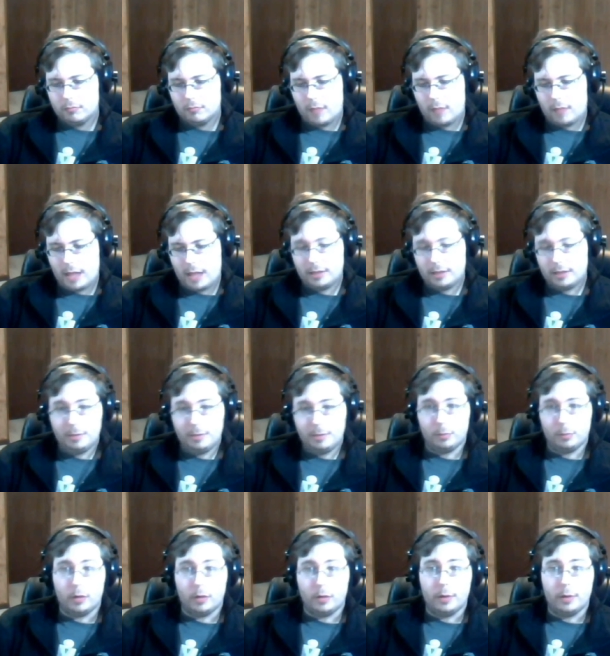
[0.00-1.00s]
tell people
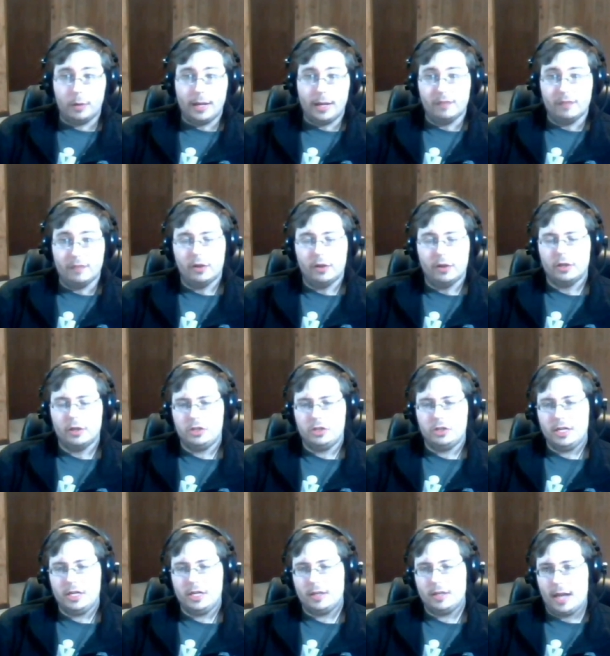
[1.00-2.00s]
right away, if they're going to
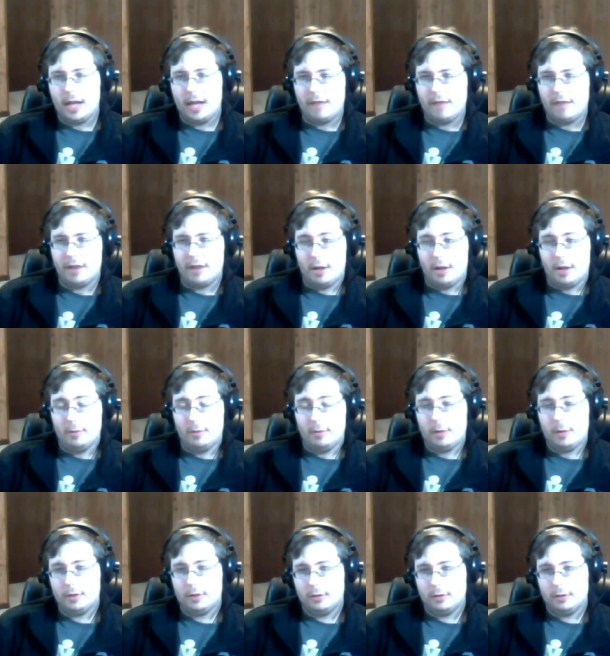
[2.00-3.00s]
cheat and I find out about
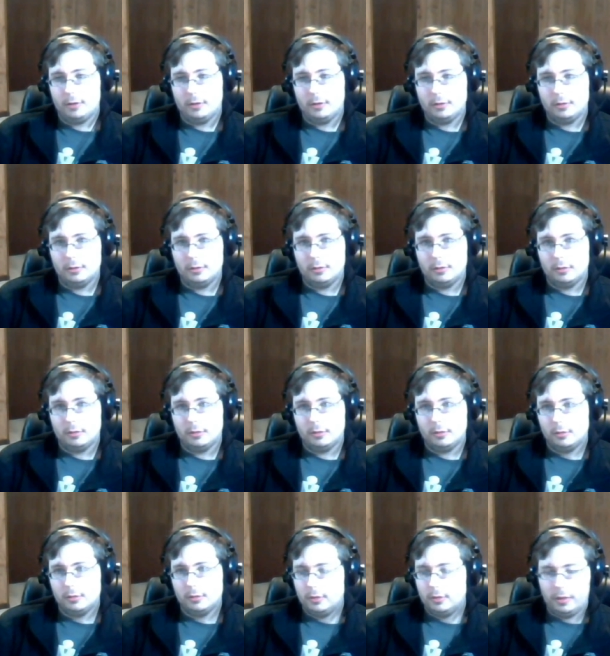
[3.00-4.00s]
it,
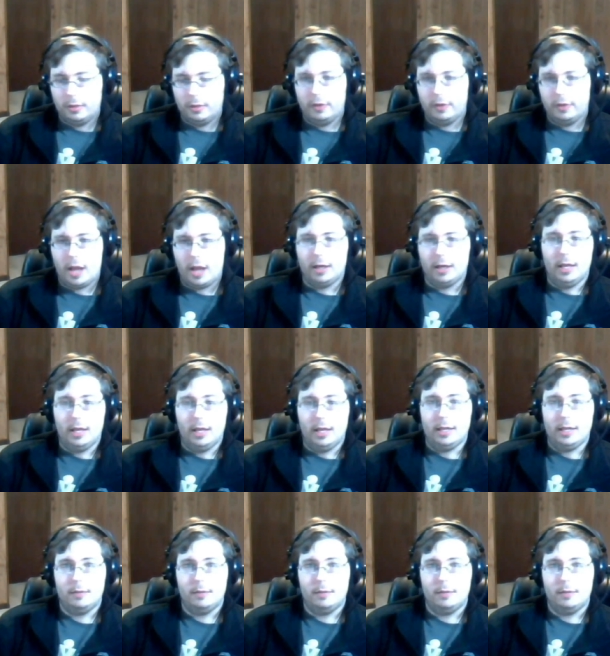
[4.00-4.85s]
they're not going to like it.